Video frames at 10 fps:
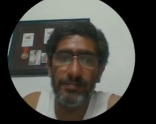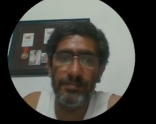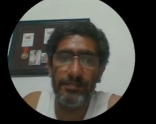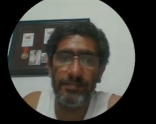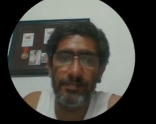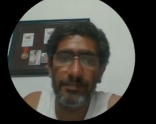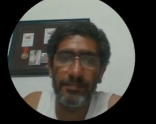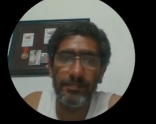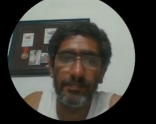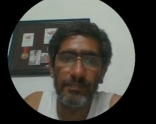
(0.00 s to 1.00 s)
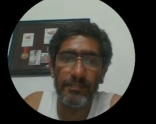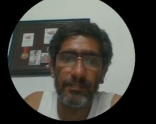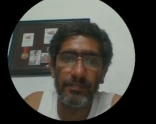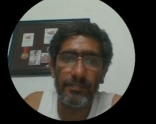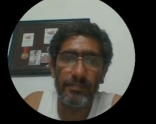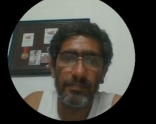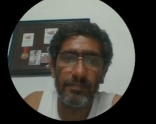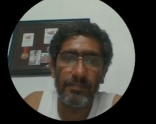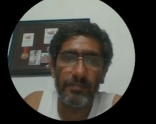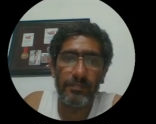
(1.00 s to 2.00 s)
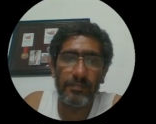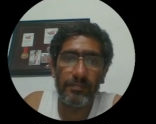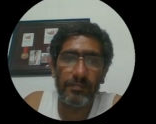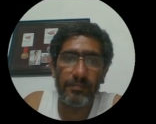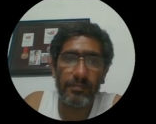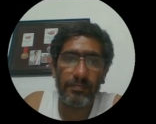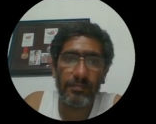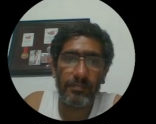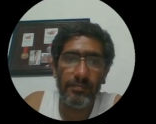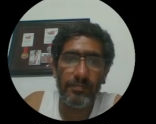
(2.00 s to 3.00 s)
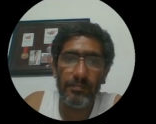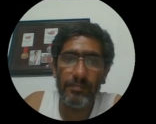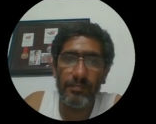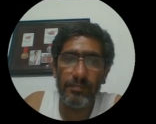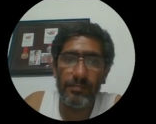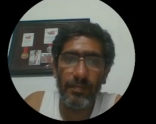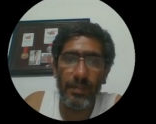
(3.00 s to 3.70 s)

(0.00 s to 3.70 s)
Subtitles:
[no speech]